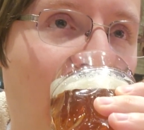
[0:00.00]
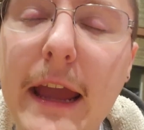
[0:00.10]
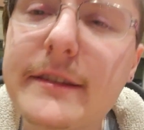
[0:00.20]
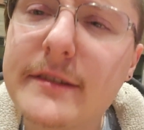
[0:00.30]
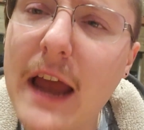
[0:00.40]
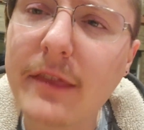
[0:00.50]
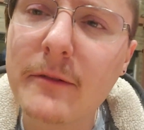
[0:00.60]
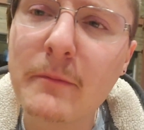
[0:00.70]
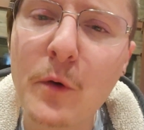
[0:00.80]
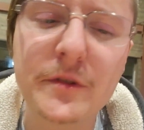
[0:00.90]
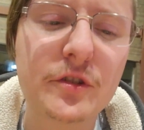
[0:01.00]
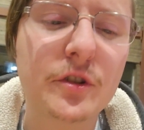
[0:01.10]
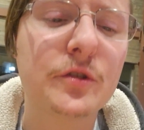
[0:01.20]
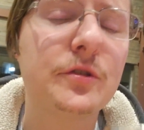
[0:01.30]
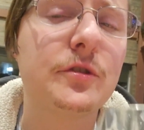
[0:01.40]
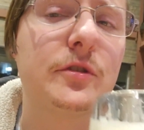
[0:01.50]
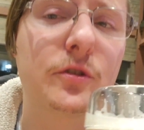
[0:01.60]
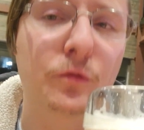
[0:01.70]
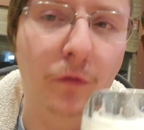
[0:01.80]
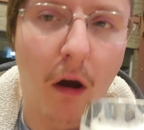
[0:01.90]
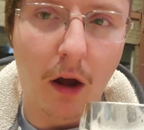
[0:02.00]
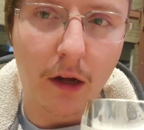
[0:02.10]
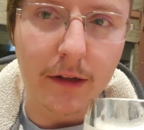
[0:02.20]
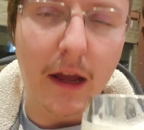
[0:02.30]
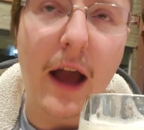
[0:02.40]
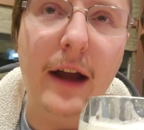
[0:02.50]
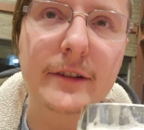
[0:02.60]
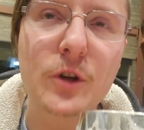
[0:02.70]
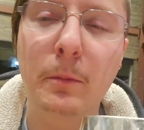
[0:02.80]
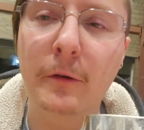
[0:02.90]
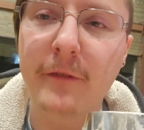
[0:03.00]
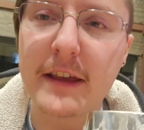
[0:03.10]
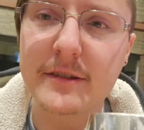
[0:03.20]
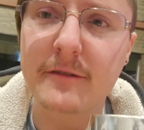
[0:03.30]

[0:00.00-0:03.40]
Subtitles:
It's not the most strong Oktoberfest